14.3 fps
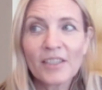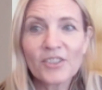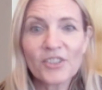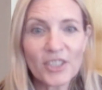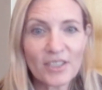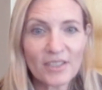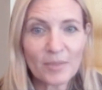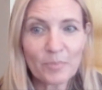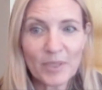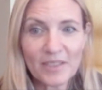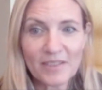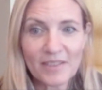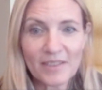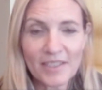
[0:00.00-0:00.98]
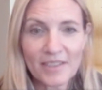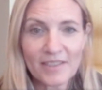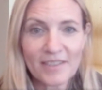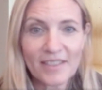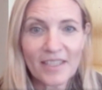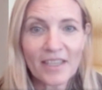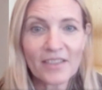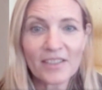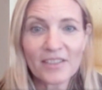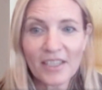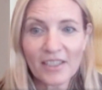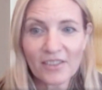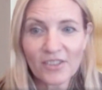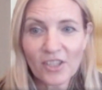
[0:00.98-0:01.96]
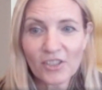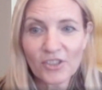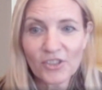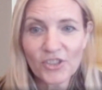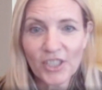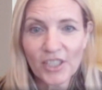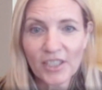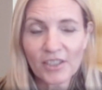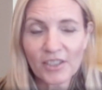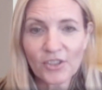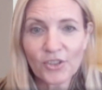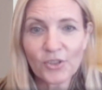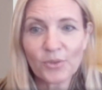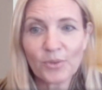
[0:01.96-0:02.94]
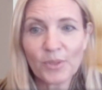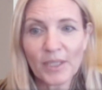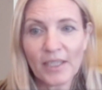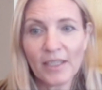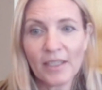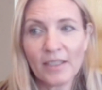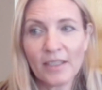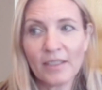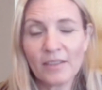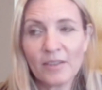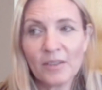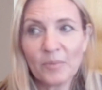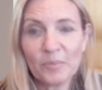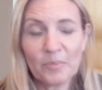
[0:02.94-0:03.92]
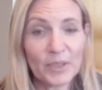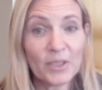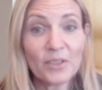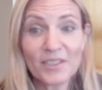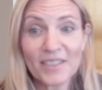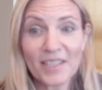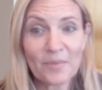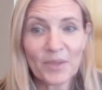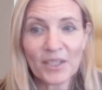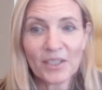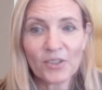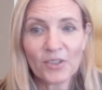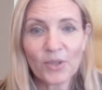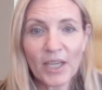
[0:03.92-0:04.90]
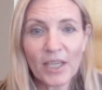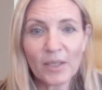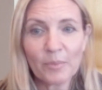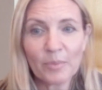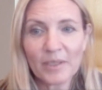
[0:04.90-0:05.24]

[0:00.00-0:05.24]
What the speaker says: just the business and the technology, you can build something great.